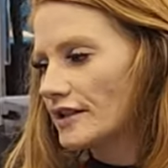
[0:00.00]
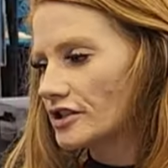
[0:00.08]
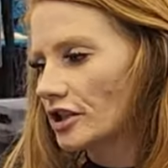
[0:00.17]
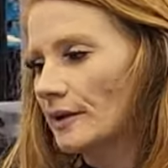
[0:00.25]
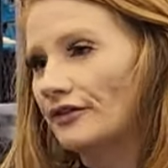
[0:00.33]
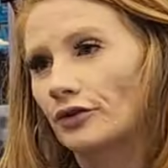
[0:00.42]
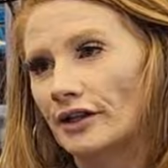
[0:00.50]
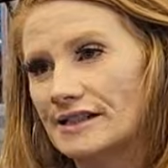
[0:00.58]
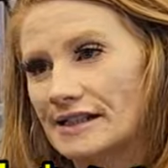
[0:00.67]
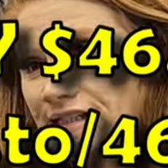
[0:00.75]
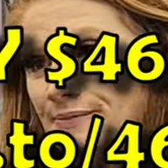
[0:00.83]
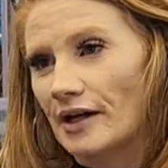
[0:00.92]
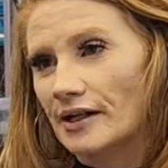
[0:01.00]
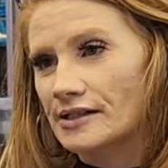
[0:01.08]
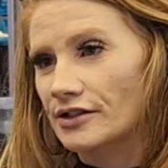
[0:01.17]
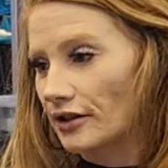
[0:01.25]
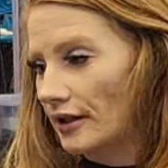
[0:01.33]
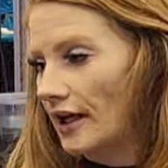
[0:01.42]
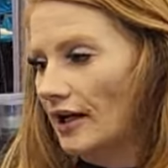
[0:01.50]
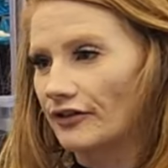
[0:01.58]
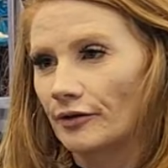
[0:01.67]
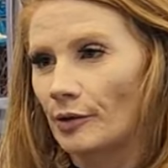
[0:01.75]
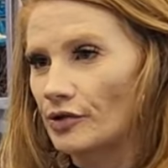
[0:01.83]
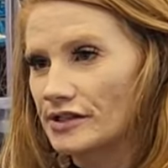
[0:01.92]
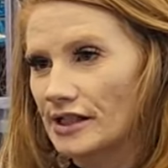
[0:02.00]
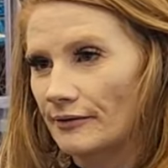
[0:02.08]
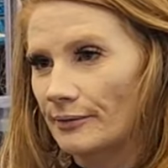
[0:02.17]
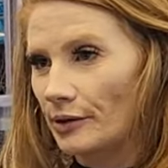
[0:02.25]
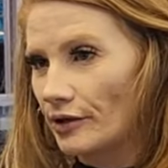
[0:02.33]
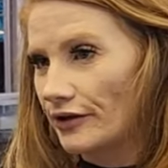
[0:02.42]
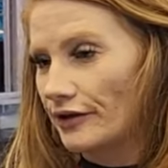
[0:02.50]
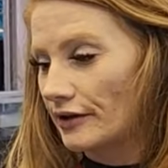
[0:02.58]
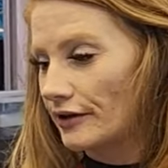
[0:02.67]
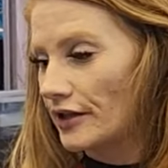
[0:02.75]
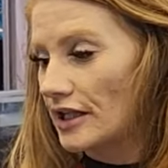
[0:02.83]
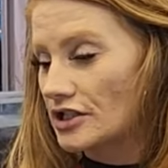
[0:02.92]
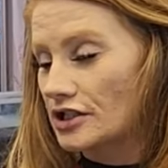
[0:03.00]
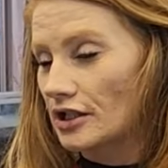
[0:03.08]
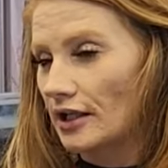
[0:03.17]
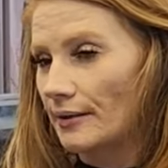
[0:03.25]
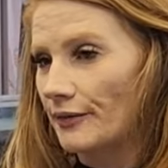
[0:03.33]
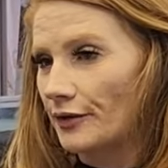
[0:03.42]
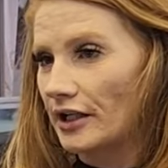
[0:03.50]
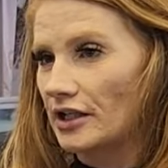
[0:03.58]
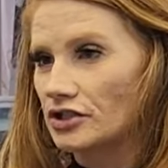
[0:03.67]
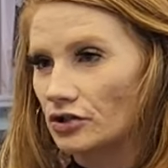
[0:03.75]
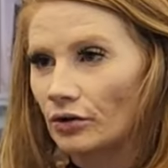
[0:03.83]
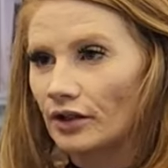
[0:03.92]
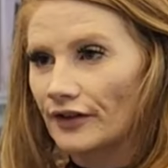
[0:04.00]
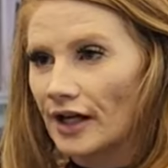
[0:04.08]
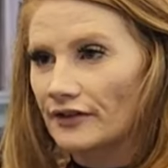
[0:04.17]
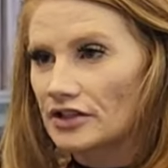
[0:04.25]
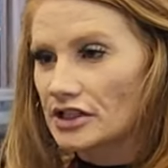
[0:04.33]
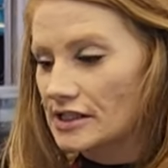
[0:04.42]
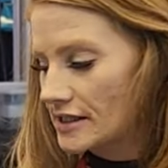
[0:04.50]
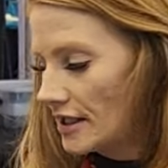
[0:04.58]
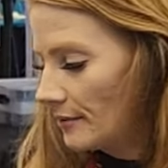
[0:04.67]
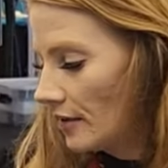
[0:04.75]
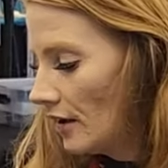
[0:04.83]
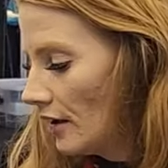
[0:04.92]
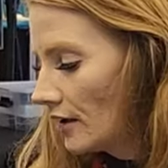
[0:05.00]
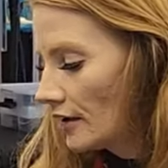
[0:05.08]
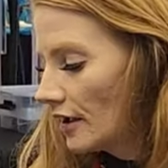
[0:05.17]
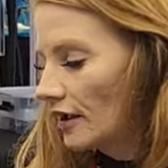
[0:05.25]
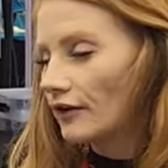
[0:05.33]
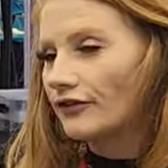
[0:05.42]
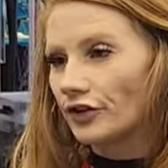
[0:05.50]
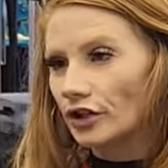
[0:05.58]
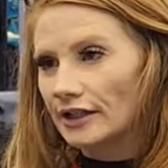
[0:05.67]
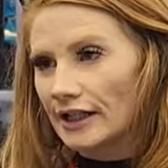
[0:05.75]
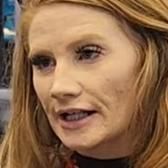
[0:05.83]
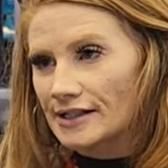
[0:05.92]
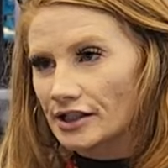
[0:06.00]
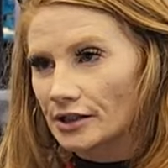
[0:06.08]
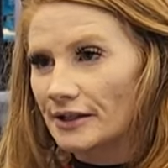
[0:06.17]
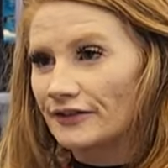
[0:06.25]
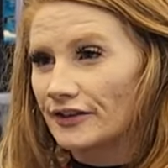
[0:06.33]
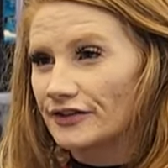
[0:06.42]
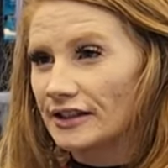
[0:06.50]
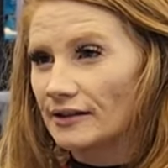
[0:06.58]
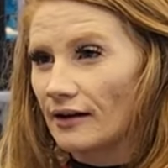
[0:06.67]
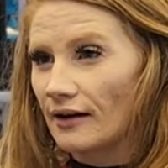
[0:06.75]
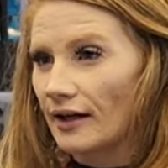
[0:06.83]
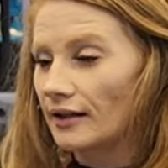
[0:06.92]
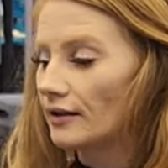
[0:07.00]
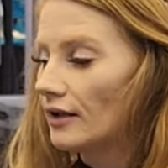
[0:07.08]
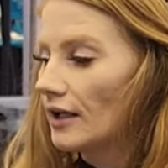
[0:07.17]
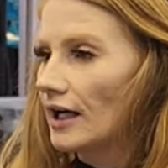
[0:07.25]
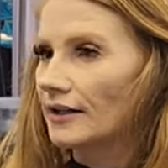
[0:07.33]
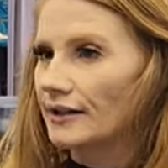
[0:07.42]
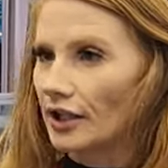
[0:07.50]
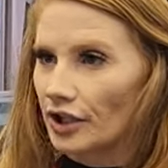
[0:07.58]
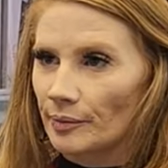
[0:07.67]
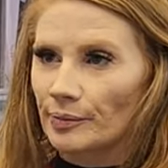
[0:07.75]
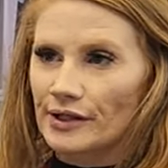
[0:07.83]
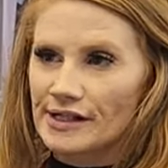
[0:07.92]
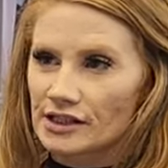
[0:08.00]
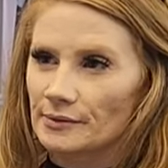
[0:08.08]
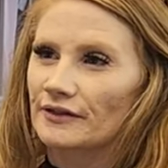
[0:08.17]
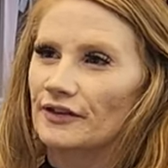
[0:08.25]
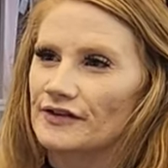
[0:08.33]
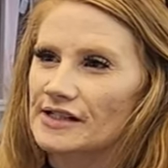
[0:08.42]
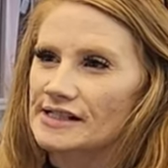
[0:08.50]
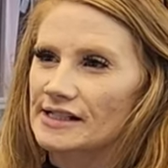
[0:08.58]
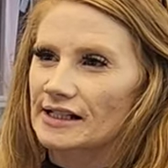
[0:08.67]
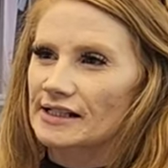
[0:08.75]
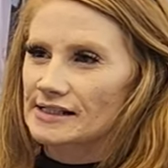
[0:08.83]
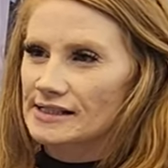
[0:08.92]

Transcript: These are going to be forty-six bucks. You're going to have for both both inch, um, three inch or five inch inseam. The full leggings are going to be fifty-nine, and then our capris are going to be fifty-six.